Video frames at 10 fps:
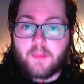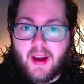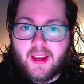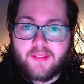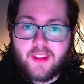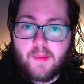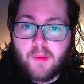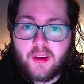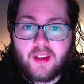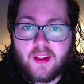by, if the
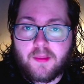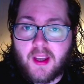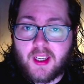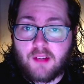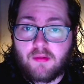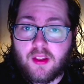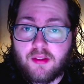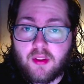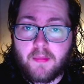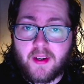opponent is making a run
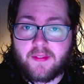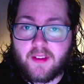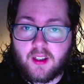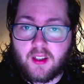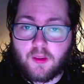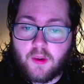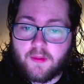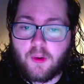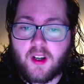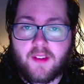through the midfield with
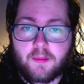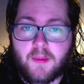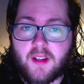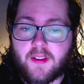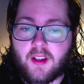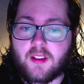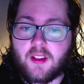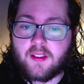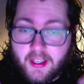one of his midfielders